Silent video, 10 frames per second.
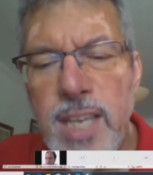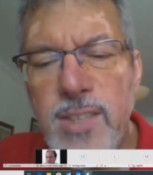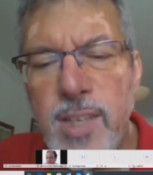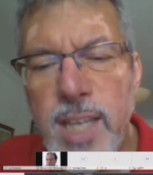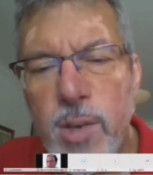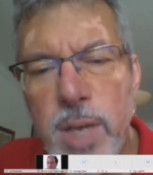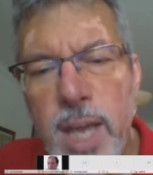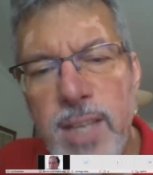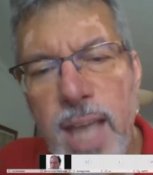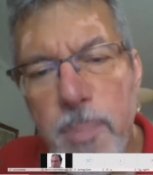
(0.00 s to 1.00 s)
easily
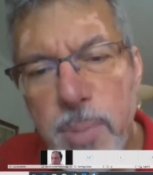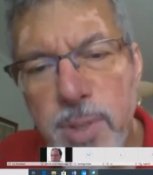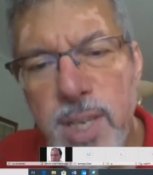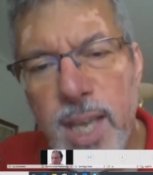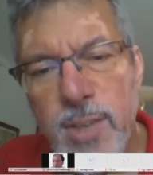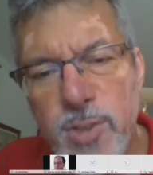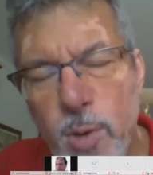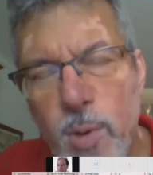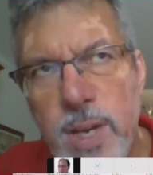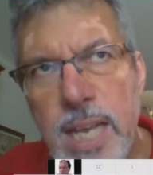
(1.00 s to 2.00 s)
create empathy and
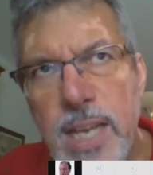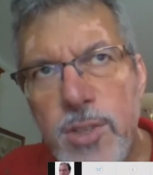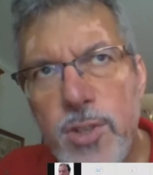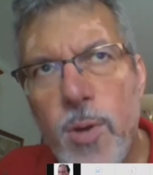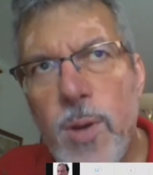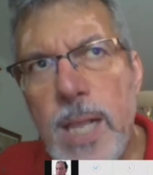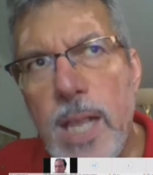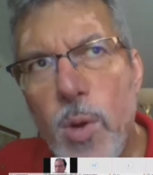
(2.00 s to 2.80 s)
so on. So